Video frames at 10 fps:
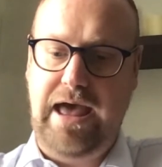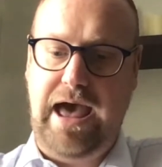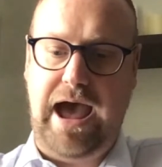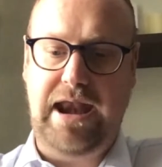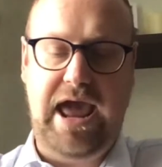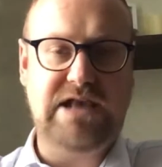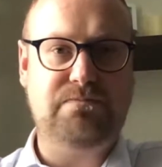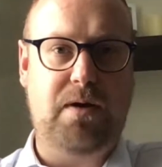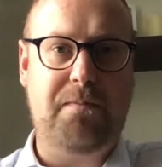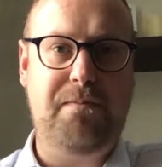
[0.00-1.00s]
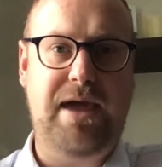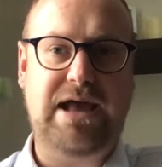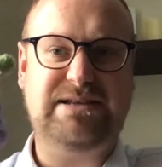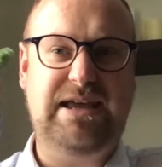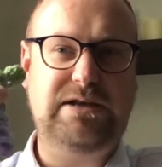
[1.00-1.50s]
and his mum
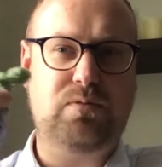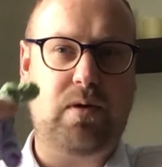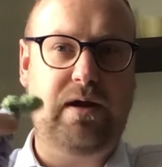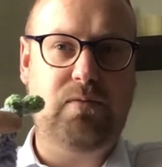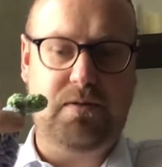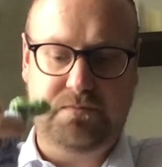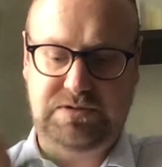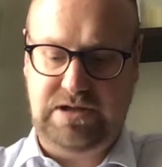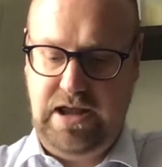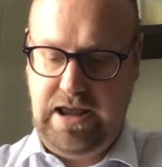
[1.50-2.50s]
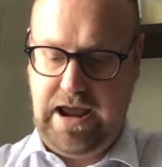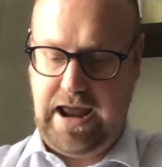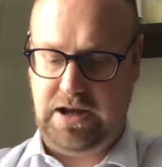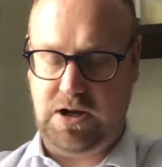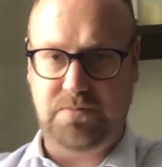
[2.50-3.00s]
makes these worry worms, and
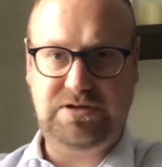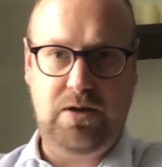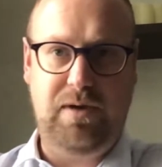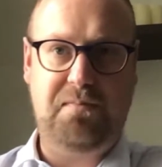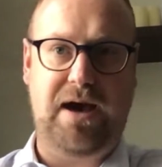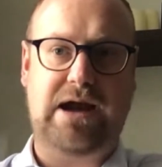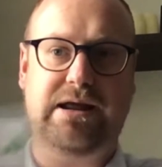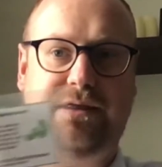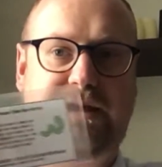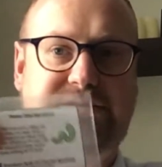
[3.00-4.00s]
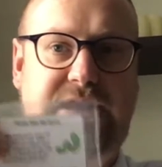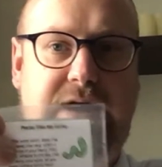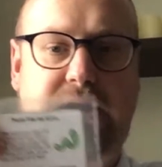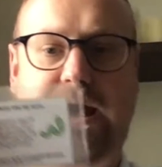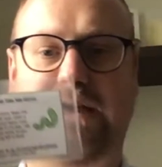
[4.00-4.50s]
it comes in a wee pack like this
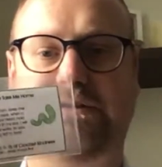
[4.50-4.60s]
here, and it has